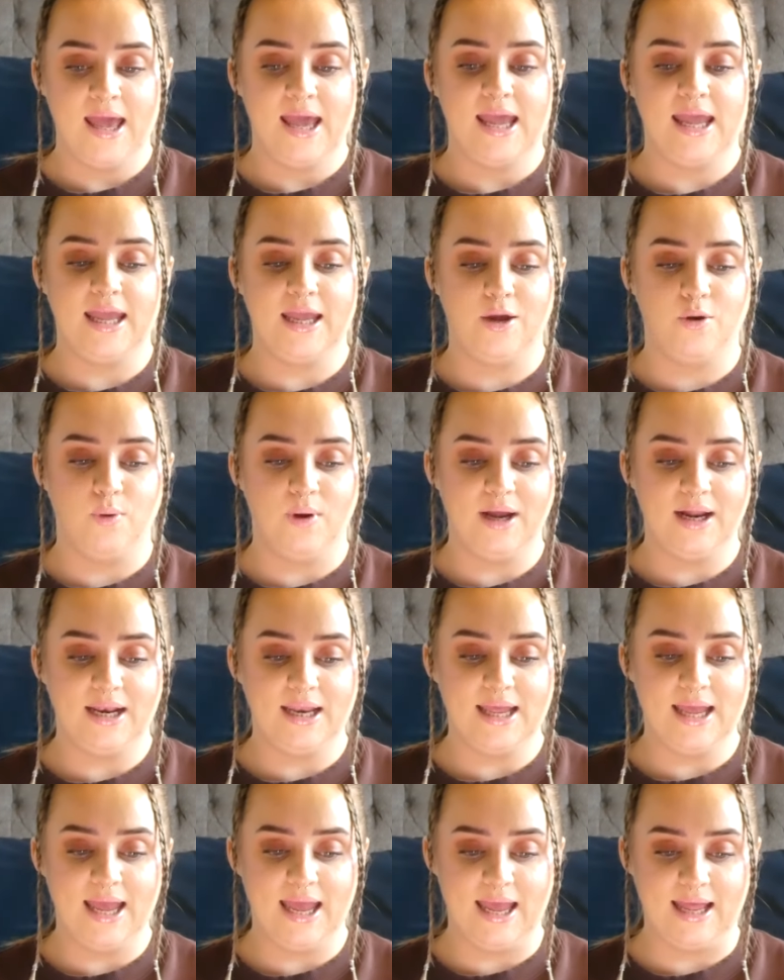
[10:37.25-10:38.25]
He
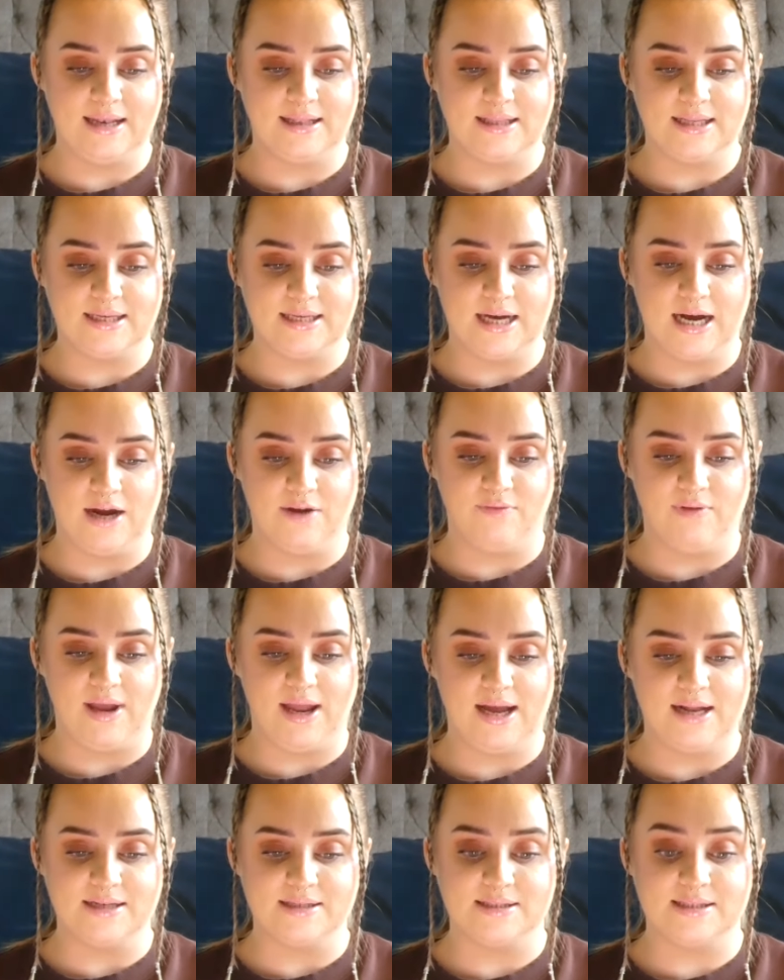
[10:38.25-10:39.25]
quickly hid the diary
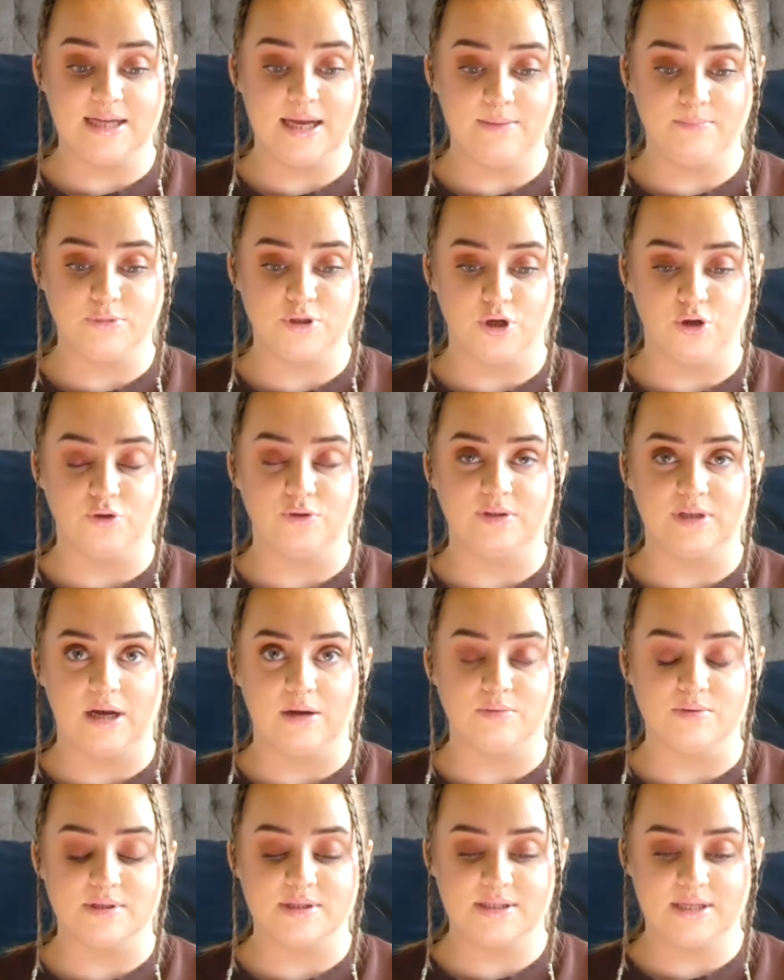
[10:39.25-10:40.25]
and tiptoed
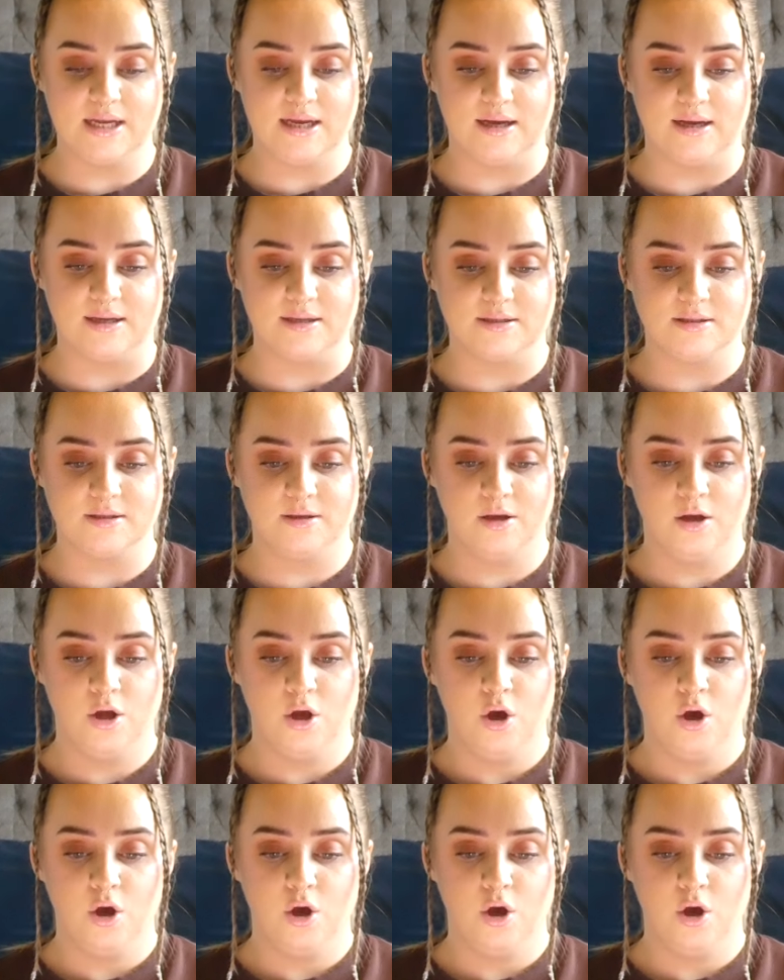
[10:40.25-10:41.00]
downstairs.